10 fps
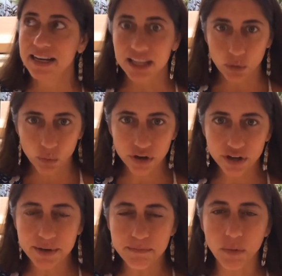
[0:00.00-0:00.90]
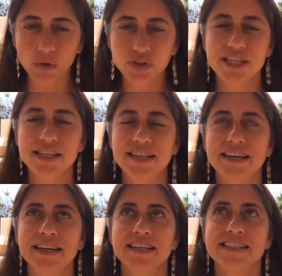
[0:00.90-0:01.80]
Like we're in a
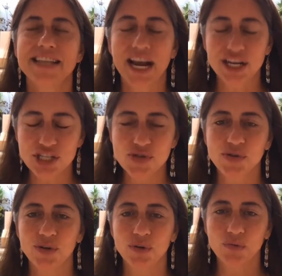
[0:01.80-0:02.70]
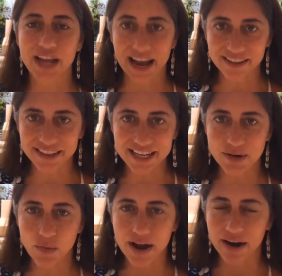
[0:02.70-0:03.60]
multi-textural reality
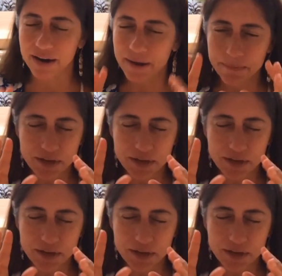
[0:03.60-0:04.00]
where,